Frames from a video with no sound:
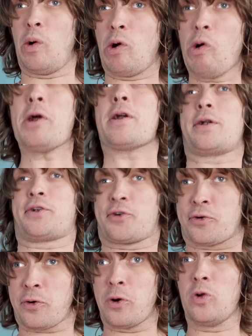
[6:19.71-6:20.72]
In order to
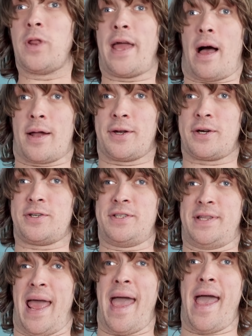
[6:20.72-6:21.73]
truly
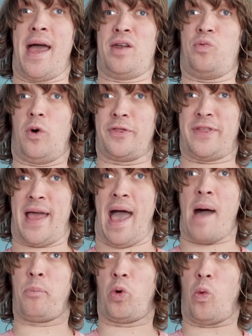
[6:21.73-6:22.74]
understand what the
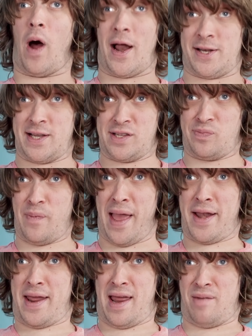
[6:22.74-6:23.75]
Apple Watch has
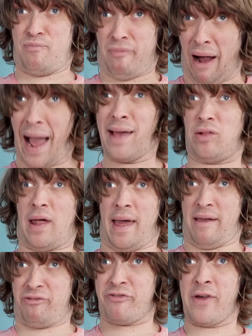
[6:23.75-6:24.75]
meant in my
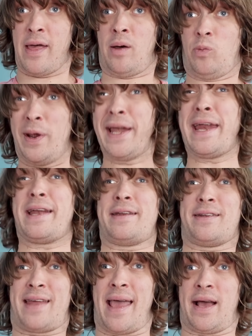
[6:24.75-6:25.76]
life, we need
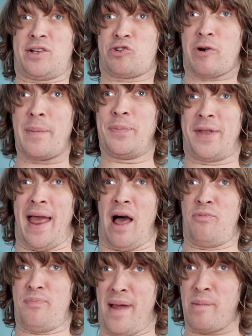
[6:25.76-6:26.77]
to take a trip
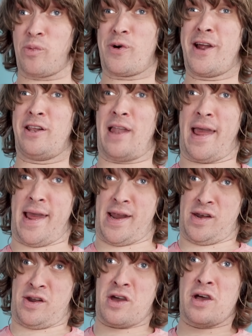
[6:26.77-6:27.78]
down memory
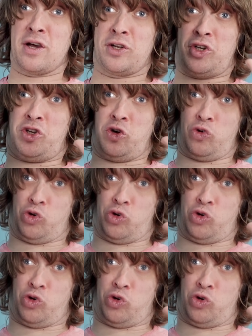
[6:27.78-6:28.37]
lane to